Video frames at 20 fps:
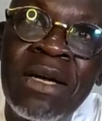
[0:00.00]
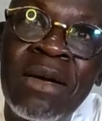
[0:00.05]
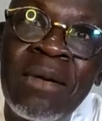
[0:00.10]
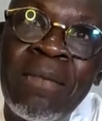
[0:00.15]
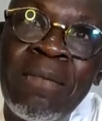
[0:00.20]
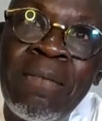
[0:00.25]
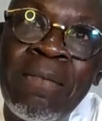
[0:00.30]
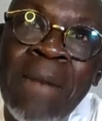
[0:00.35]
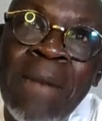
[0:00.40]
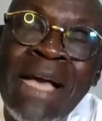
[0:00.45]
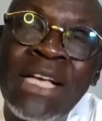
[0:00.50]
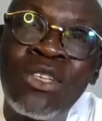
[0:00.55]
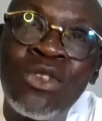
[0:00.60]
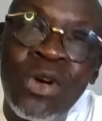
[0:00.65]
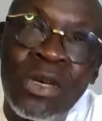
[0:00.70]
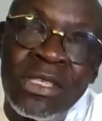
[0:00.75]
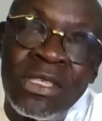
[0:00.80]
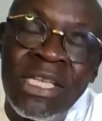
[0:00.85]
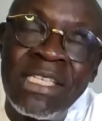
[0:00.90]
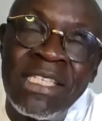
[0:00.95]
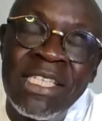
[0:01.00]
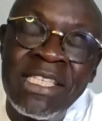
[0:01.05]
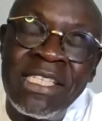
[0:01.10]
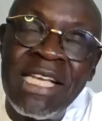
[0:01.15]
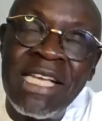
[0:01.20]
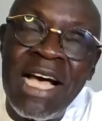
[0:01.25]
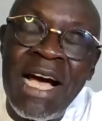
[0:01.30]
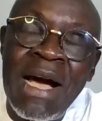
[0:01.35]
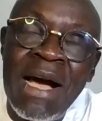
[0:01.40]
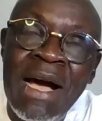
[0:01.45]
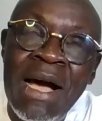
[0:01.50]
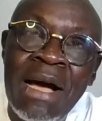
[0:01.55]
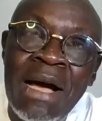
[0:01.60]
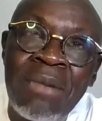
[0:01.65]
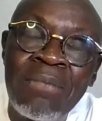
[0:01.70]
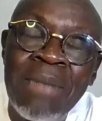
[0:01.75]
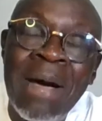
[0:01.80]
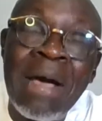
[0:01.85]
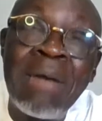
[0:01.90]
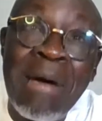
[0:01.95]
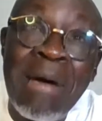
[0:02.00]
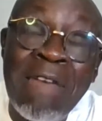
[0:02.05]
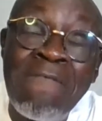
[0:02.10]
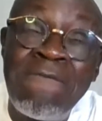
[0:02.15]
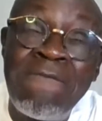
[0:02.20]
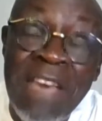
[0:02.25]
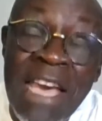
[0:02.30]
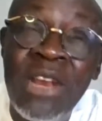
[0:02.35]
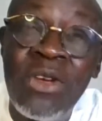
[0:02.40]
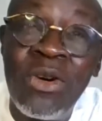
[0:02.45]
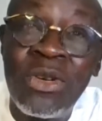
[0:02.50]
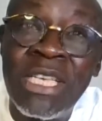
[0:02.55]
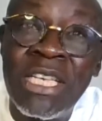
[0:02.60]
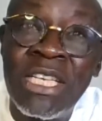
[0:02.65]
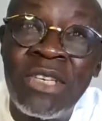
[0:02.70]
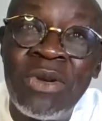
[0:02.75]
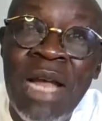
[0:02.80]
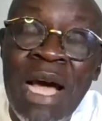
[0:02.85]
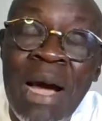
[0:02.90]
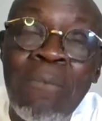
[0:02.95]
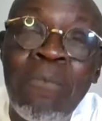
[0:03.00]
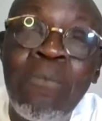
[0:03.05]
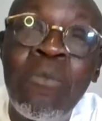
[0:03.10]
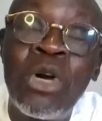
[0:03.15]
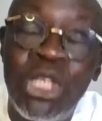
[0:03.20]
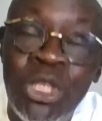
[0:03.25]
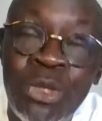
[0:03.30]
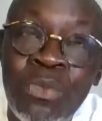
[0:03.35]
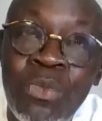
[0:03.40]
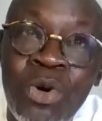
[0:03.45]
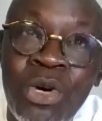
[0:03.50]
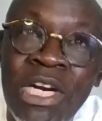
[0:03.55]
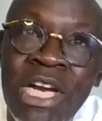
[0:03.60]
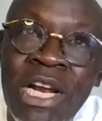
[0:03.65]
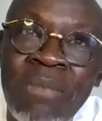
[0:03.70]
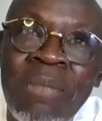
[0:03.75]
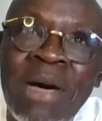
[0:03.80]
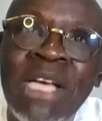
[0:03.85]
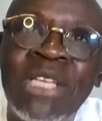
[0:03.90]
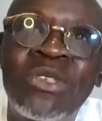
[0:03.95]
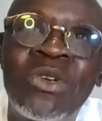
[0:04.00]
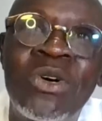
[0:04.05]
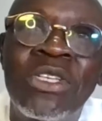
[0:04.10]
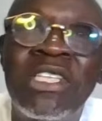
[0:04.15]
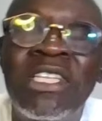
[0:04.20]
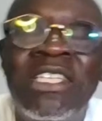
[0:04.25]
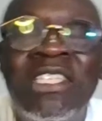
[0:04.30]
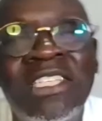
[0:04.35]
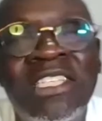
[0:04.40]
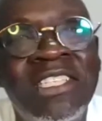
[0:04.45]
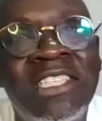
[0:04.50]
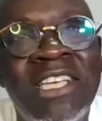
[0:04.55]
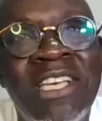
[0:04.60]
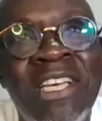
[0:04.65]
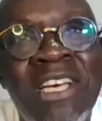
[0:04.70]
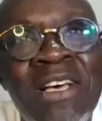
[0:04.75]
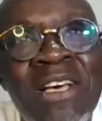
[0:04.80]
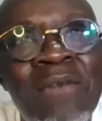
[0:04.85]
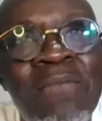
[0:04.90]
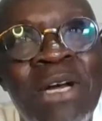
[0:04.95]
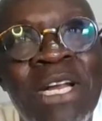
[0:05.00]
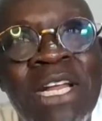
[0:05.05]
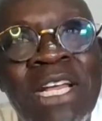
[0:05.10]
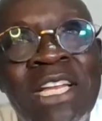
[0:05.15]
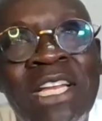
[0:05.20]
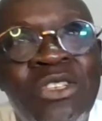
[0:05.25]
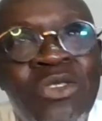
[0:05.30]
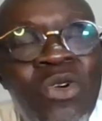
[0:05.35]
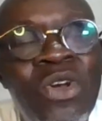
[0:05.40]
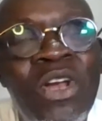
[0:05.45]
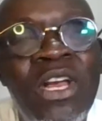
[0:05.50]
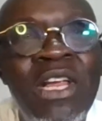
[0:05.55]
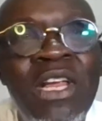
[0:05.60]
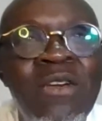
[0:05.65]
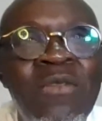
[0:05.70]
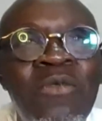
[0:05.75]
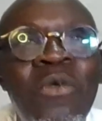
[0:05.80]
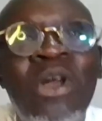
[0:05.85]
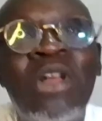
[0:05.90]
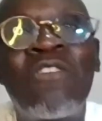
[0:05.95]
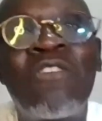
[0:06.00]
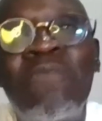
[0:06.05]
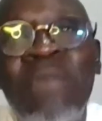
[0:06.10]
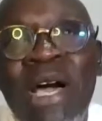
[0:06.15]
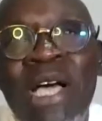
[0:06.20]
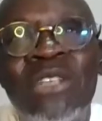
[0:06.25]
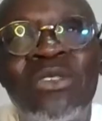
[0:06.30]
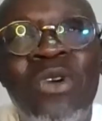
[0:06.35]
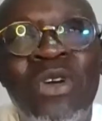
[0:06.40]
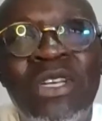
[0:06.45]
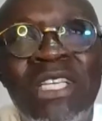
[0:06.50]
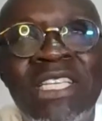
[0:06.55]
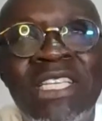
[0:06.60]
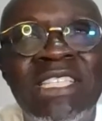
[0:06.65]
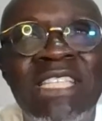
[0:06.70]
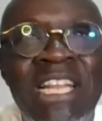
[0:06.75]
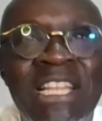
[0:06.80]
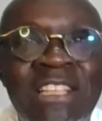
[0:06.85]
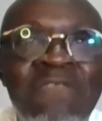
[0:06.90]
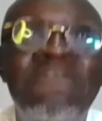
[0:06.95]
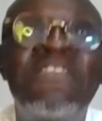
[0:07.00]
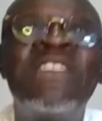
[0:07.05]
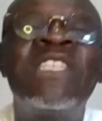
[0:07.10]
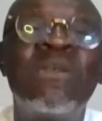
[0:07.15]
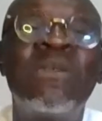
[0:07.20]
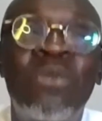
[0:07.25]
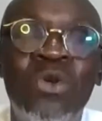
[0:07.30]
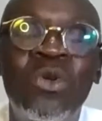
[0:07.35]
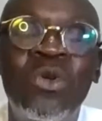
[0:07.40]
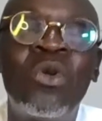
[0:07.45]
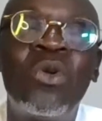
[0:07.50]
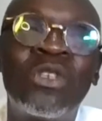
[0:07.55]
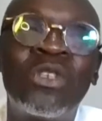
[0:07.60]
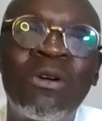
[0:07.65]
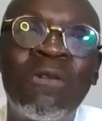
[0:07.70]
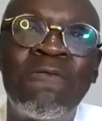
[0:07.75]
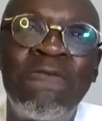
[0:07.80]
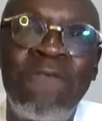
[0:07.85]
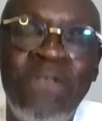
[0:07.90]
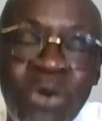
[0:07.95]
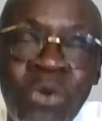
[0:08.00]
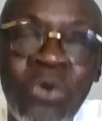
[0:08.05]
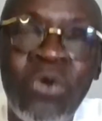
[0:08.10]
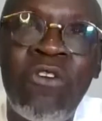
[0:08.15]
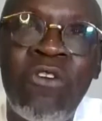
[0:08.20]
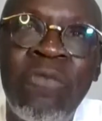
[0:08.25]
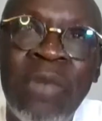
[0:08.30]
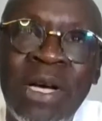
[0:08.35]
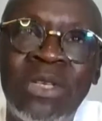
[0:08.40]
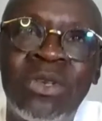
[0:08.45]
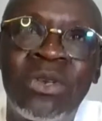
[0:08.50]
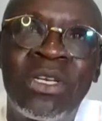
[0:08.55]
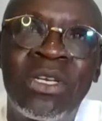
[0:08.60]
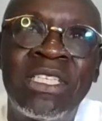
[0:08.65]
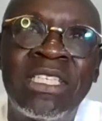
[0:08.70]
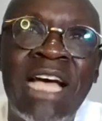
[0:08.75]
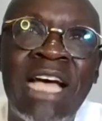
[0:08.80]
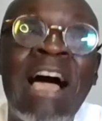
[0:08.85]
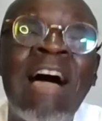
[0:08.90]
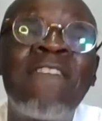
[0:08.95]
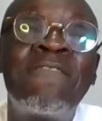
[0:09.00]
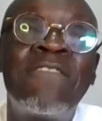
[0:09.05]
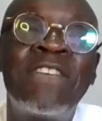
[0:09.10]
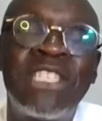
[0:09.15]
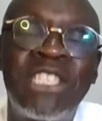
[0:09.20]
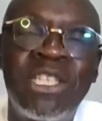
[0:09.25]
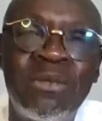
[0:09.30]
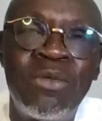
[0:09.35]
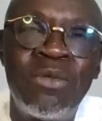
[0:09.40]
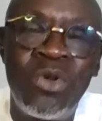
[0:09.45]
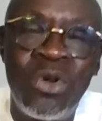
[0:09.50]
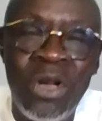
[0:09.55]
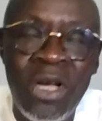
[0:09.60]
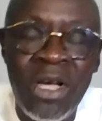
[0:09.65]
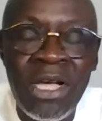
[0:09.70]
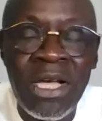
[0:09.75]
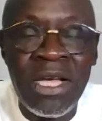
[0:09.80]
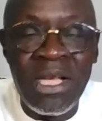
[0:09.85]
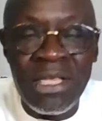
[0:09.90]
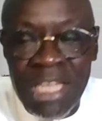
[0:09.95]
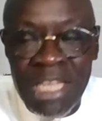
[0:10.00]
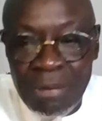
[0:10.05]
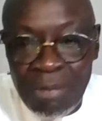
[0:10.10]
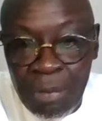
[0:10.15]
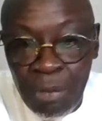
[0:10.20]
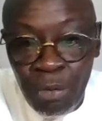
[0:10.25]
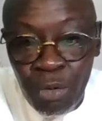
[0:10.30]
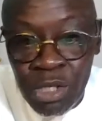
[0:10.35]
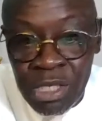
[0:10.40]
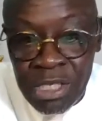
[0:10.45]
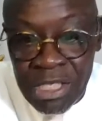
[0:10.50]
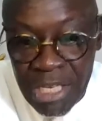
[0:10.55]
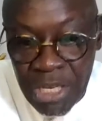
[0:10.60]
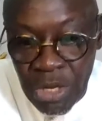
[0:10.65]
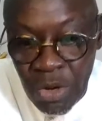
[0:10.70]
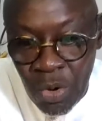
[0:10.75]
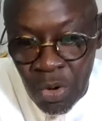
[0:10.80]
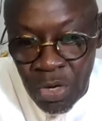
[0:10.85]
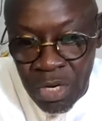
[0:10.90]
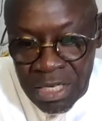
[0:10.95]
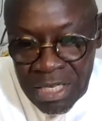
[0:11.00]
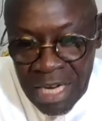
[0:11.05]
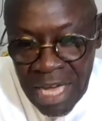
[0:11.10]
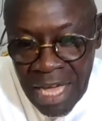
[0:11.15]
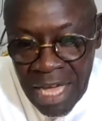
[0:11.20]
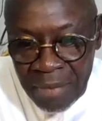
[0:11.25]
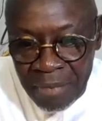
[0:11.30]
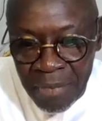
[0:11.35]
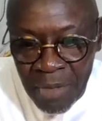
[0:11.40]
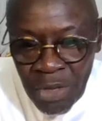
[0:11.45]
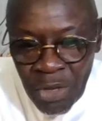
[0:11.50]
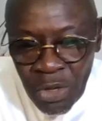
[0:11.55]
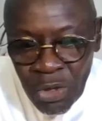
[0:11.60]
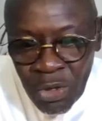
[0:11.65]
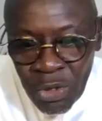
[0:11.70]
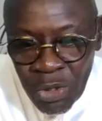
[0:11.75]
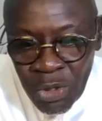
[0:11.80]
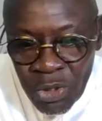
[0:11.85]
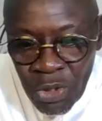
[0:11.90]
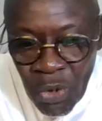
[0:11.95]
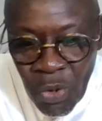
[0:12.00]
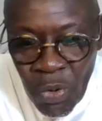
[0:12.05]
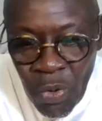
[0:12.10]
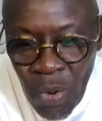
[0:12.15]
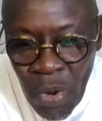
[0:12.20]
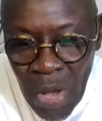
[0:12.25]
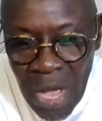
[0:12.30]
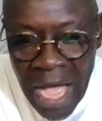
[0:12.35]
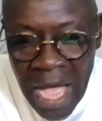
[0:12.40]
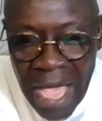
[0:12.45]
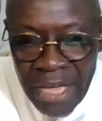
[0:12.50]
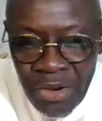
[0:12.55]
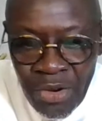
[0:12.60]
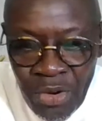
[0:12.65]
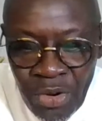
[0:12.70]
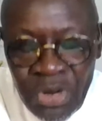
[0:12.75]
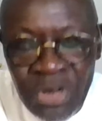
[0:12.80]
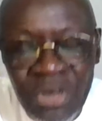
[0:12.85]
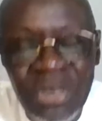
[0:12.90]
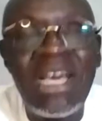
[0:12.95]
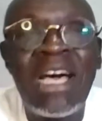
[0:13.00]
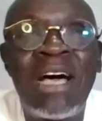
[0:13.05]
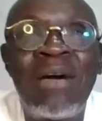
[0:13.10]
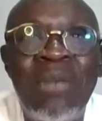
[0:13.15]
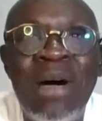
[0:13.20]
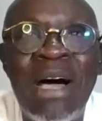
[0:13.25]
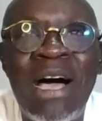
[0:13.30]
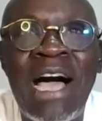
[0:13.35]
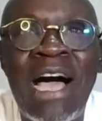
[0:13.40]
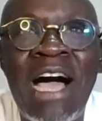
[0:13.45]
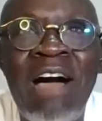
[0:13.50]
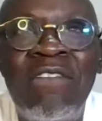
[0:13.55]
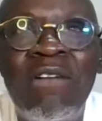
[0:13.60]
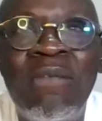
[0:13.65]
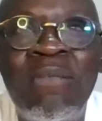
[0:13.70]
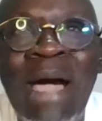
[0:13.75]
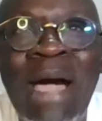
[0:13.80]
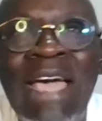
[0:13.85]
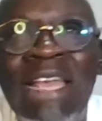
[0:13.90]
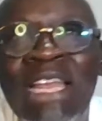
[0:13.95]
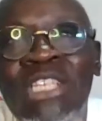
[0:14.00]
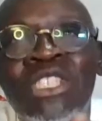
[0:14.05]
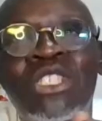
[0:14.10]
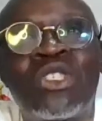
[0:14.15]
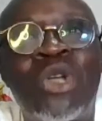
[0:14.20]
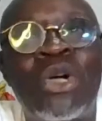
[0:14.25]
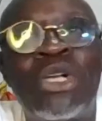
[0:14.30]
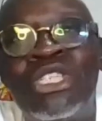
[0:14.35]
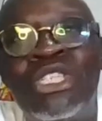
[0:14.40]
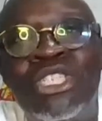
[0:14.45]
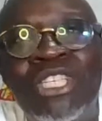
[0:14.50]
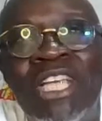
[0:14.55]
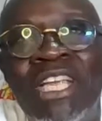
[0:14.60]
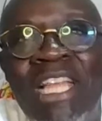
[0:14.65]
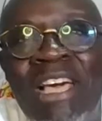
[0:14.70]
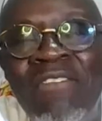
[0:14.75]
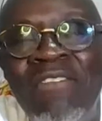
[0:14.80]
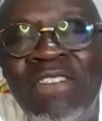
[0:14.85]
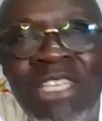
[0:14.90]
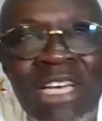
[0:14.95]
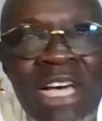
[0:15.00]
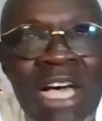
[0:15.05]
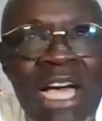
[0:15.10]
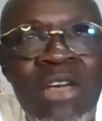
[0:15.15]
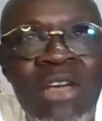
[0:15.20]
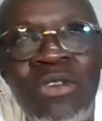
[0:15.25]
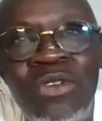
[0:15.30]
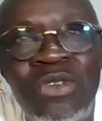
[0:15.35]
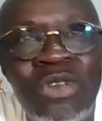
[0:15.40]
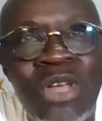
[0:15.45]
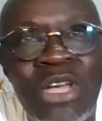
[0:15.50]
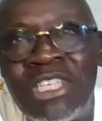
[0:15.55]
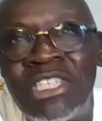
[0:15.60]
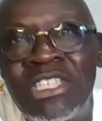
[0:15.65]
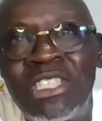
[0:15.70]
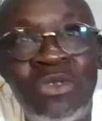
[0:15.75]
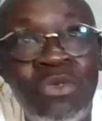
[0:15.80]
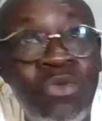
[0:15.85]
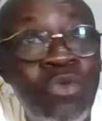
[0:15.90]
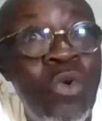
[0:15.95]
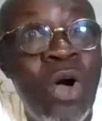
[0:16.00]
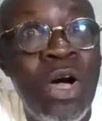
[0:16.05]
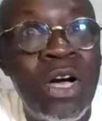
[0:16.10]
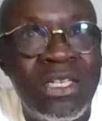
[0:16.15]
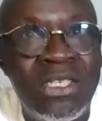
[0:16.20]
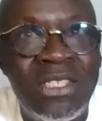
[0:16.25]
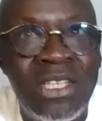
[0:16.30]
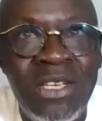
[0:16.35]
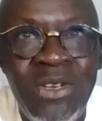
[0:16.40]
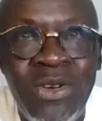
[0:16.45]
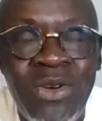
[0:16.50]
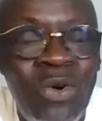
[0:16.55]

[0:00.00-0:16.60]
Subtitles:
my successes are, my failures actually are much more than my successes. But it is only one of my successes that is visible, or some few of my successes are visible that people see all the time. So I don't have a Midas touch that everything I touch works.